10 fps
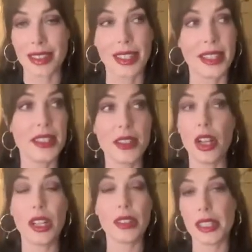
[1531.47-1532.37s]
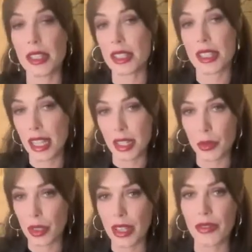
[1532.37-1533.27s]
I did not
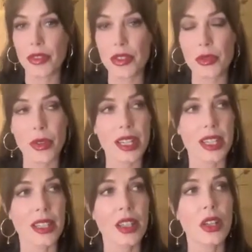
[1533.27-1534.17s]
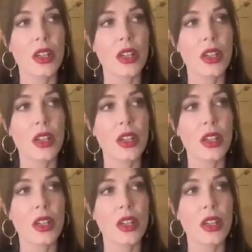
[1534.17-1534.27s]
understand when I first read it